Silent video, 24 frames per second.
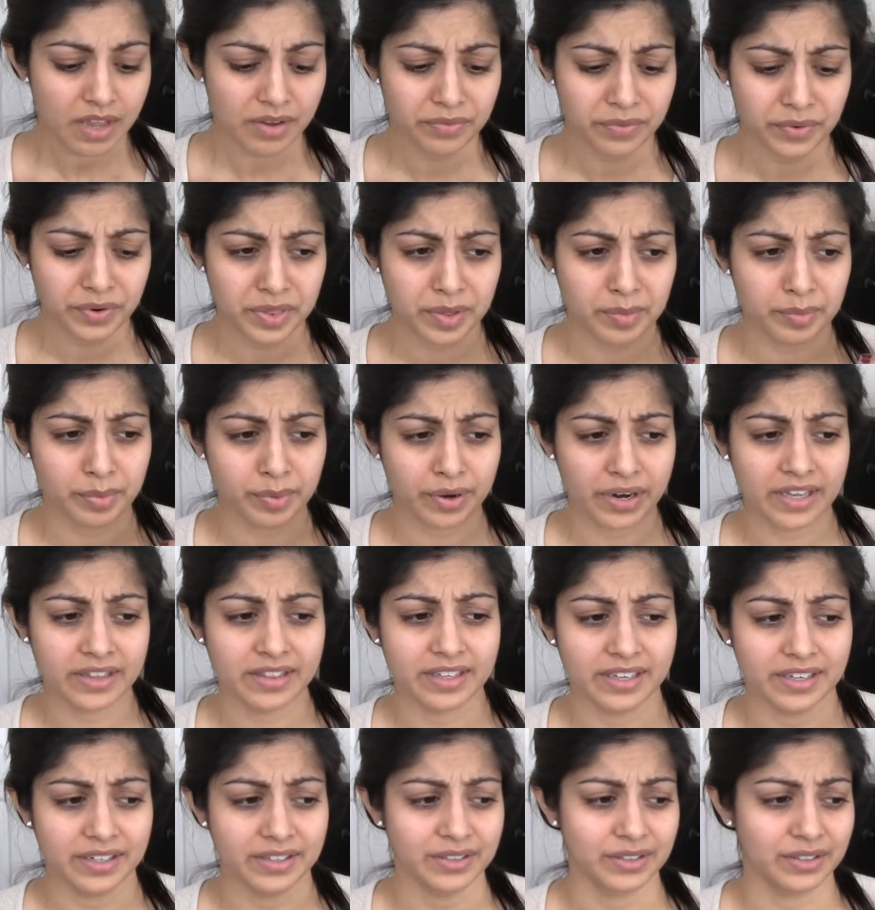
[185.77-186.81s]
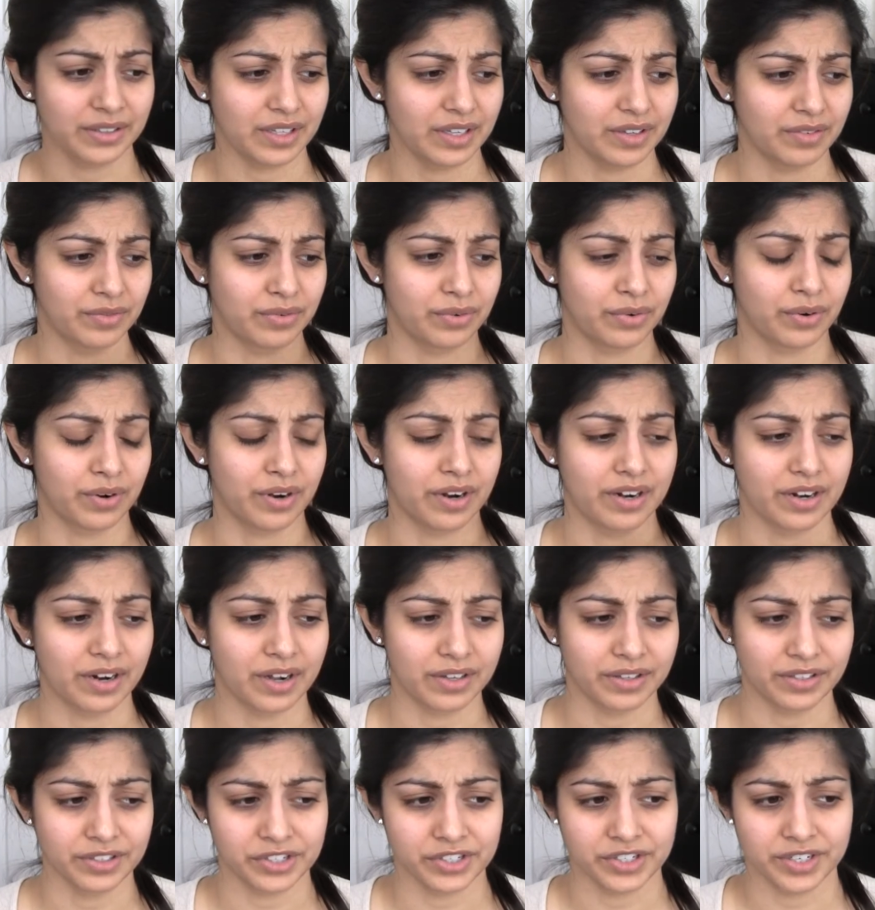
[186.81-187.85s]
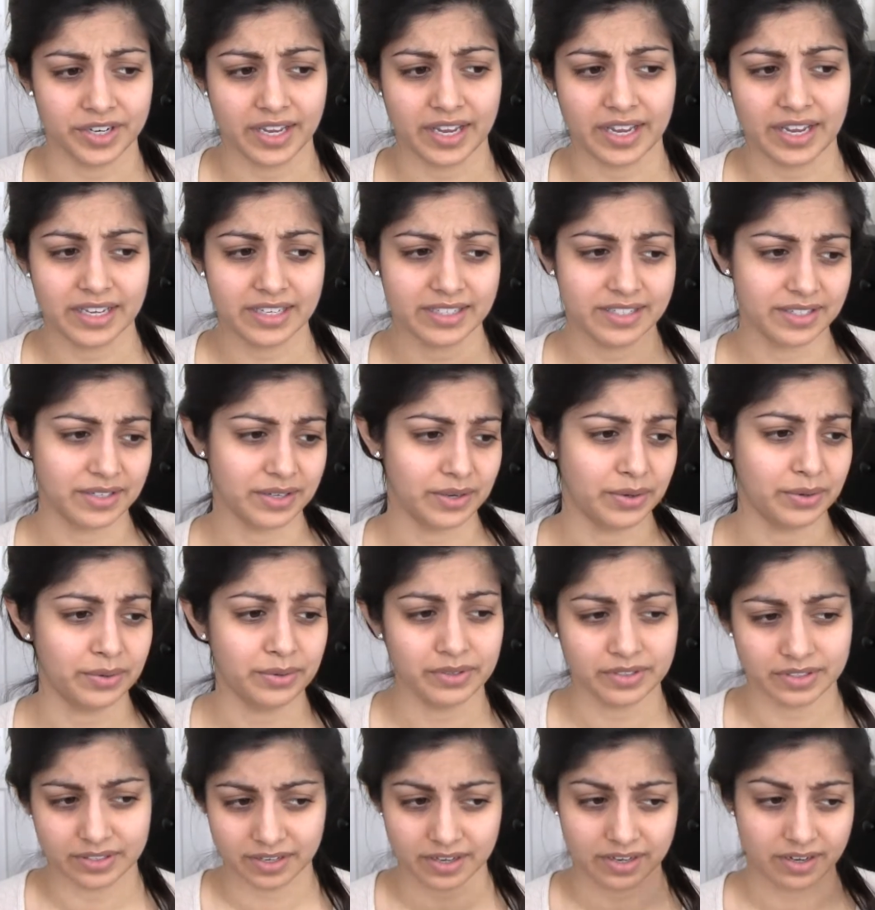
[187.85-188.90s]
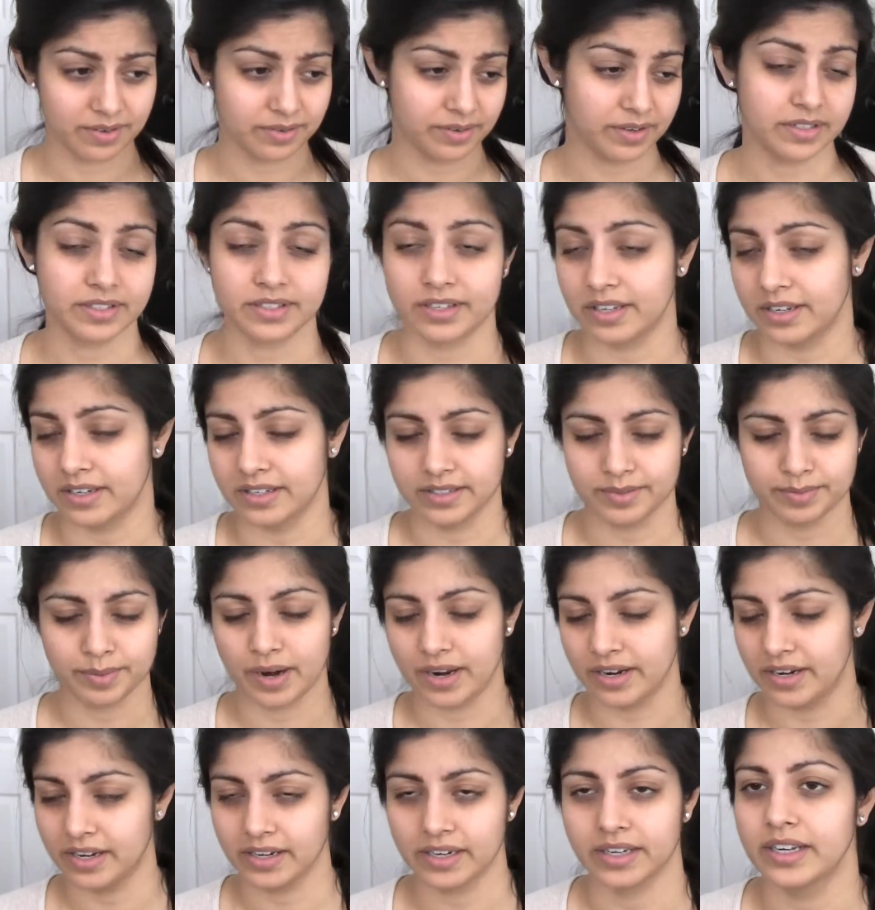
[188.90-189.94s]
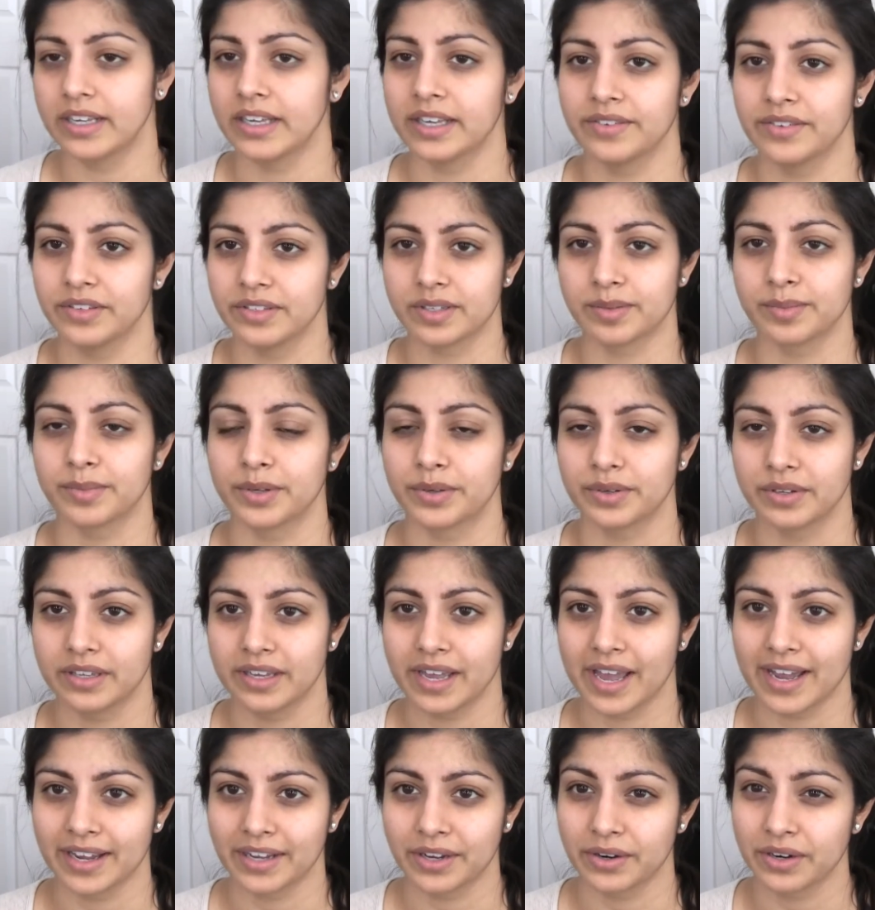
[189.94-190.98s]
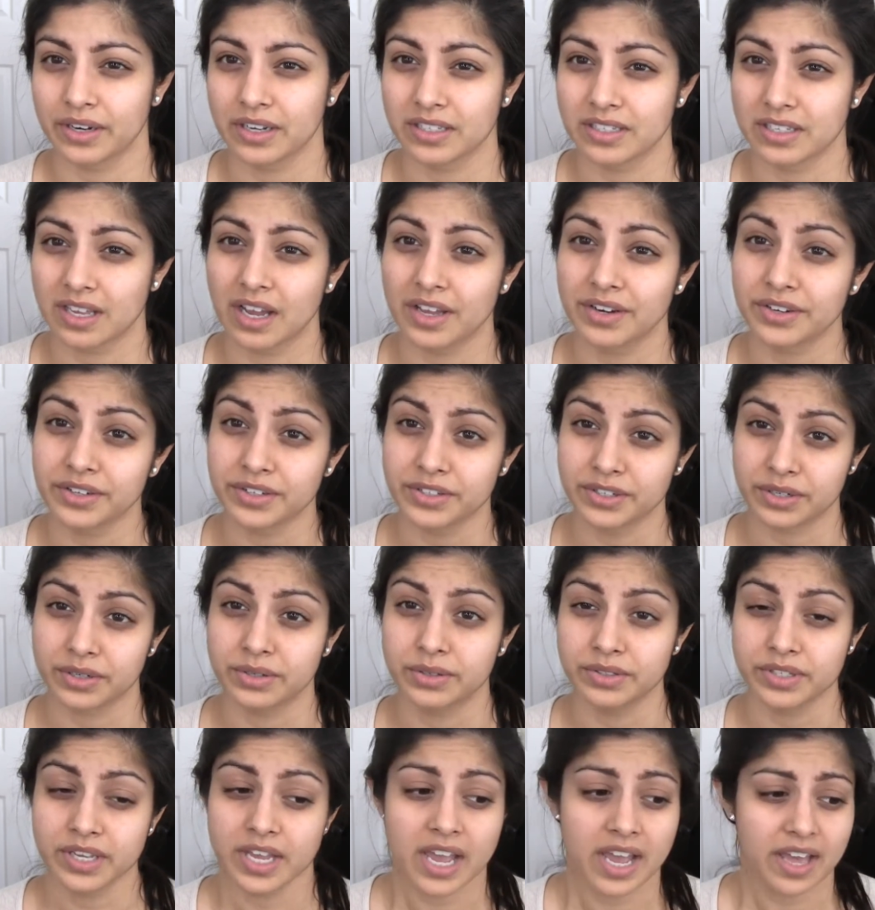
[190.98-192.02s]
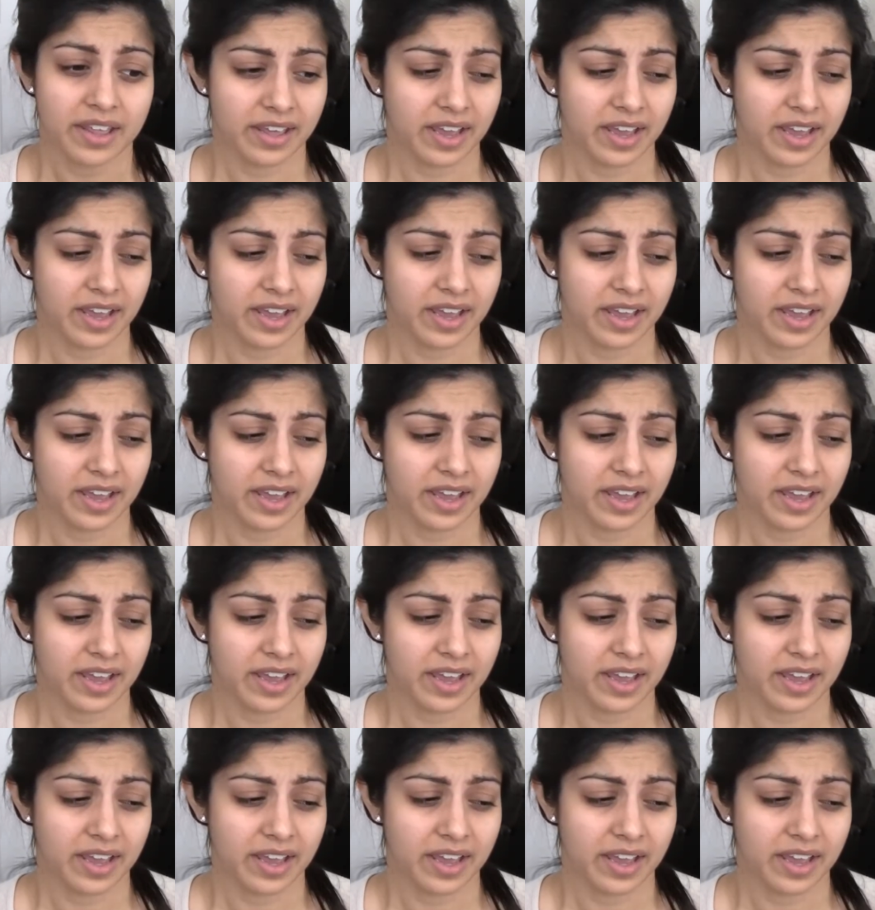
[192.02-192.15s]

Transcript: for the brand that you're looking for and all the shades and who it's on and what it's on, it's probably not going to give you something really accurate, because undertones,